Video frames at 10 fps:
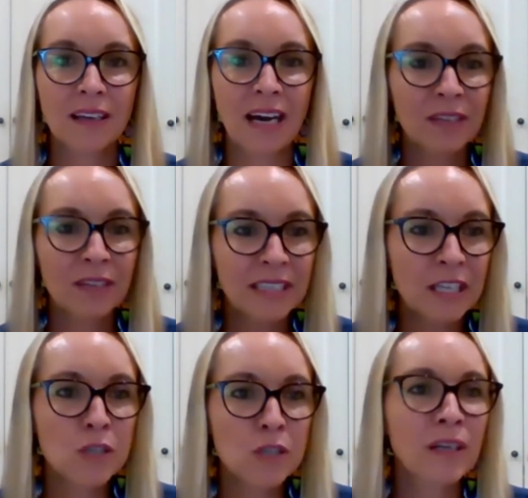I reckon
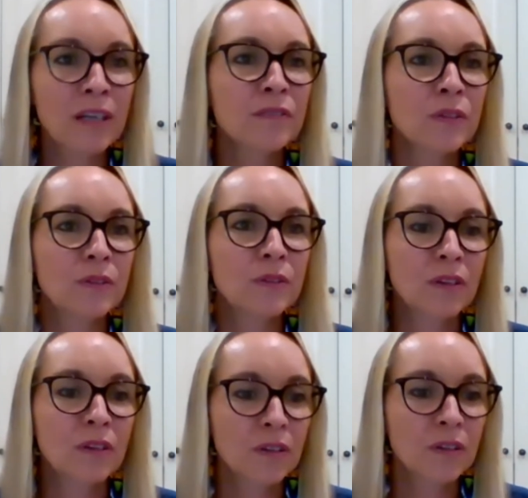each one of you
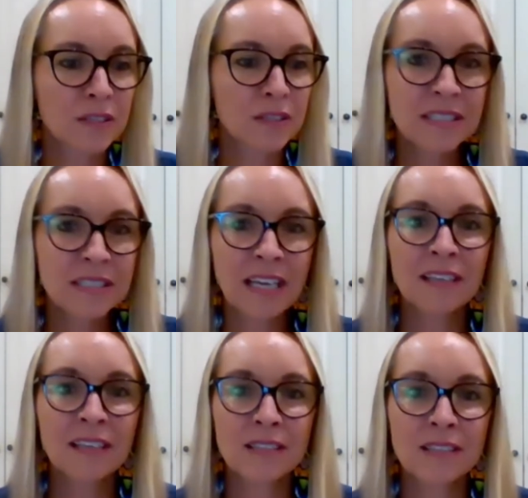has got
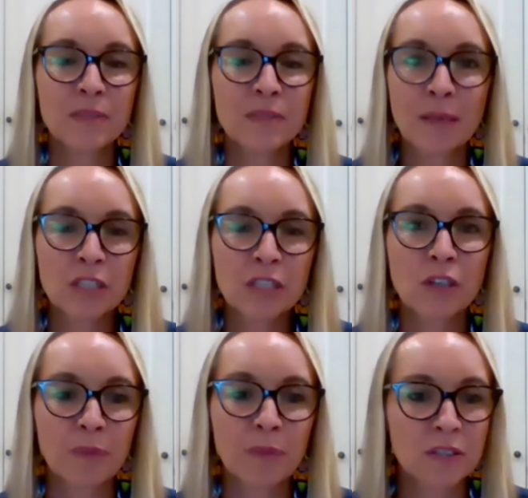10 subject
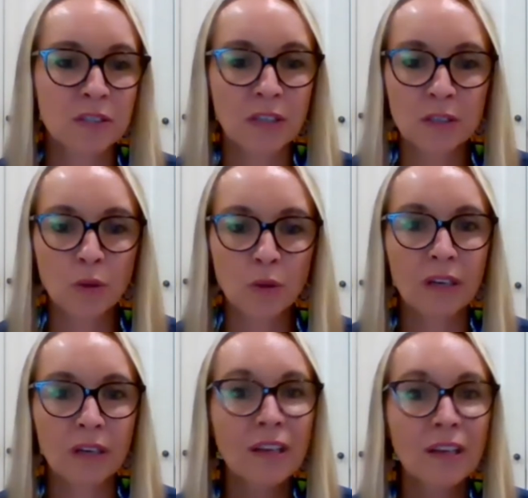topics you can talk
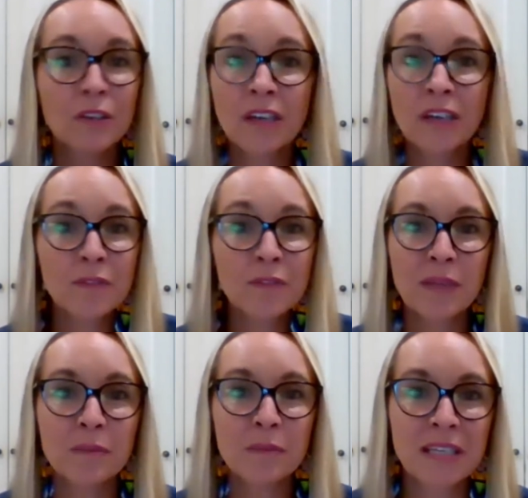on. You don't have to
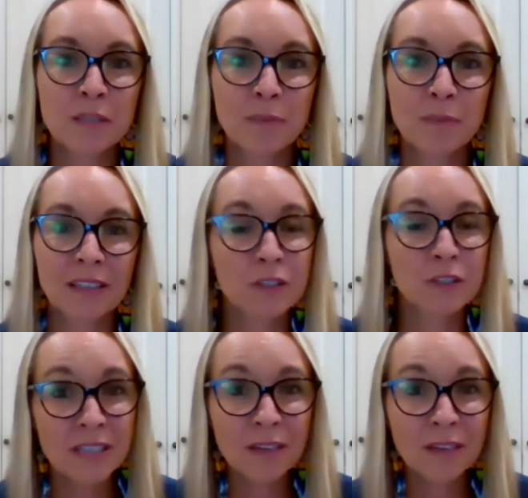be the best speaker. You
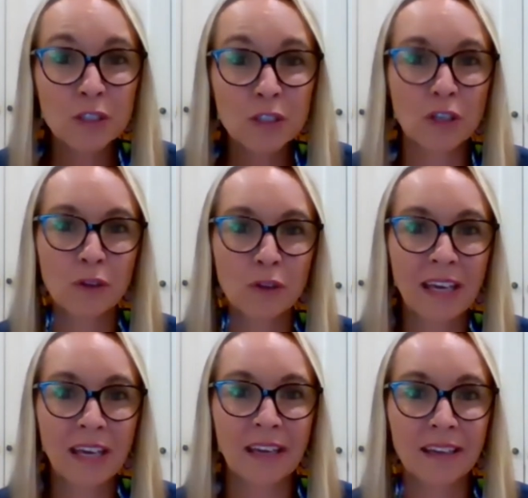just have to show you
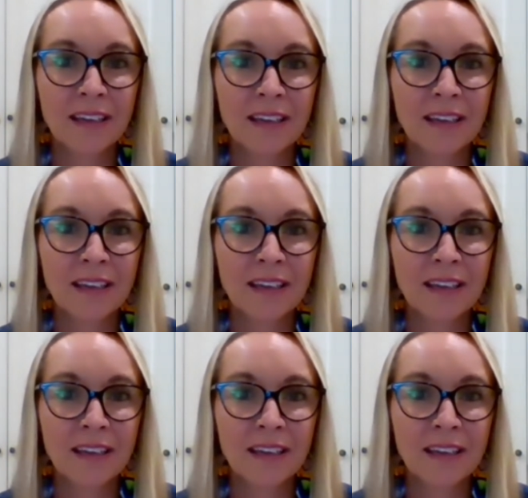care.